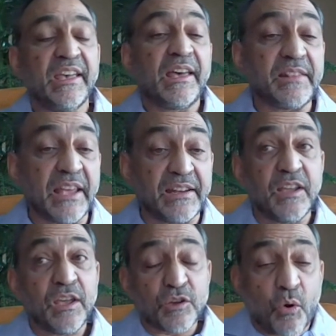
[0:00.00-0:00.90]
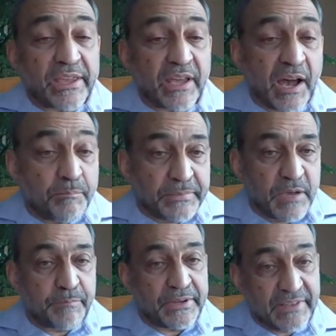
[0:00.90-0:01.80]
And then going up
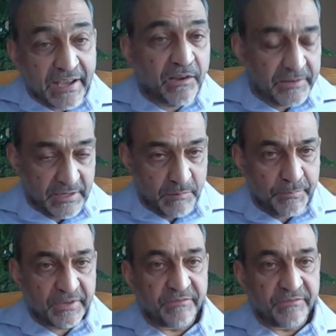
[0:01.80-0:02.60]
dip and down dip